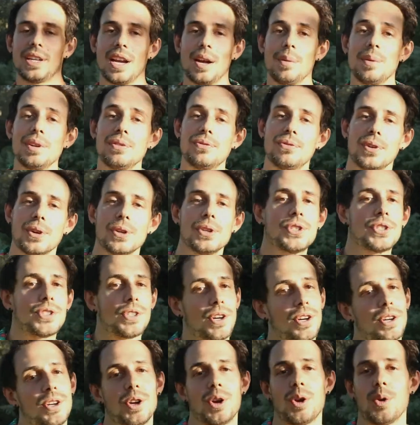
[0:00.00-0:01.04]
coming full
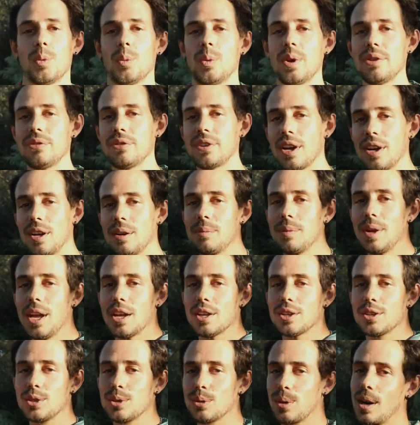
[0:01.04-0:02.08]
circle. We've come
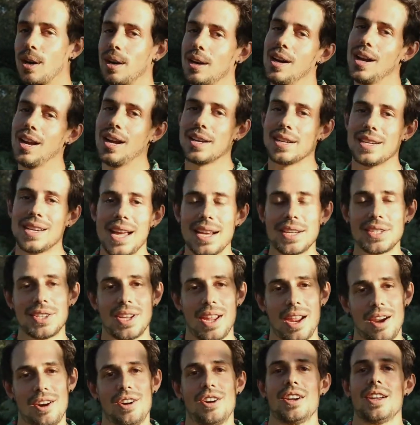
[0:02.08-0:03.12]
to our next
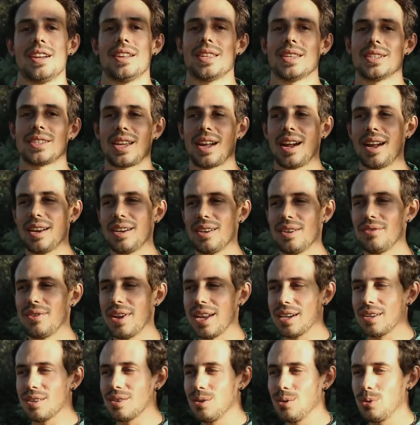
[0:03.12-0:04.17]
area that's kind of
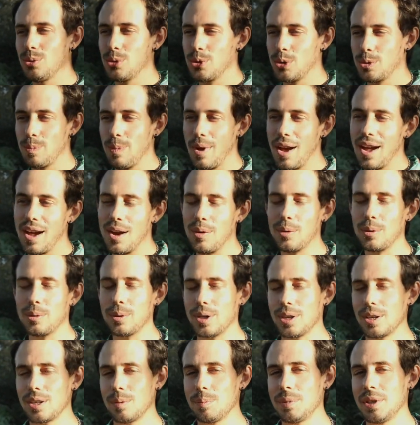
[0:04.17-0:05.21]
a new spot where
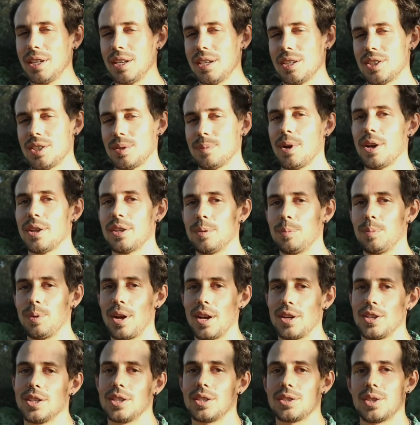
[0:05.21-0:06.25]
we're gonna begin some other
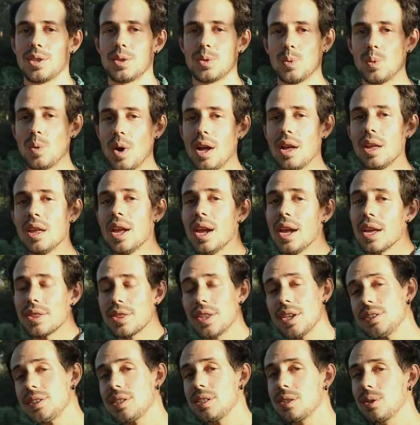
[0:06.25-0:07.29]
projects as well.
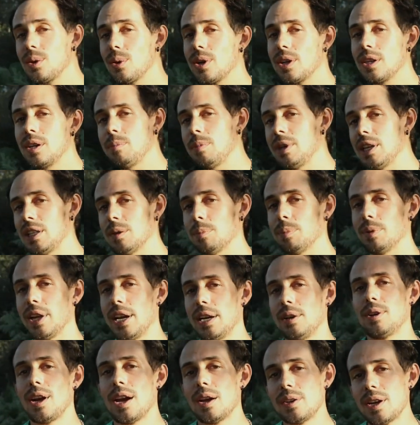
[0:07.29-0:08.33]
This is going to be the
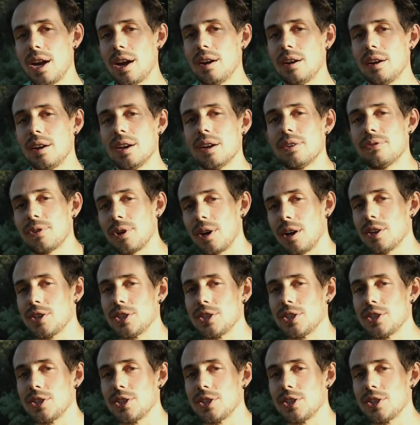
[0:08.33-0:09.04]
playground area for our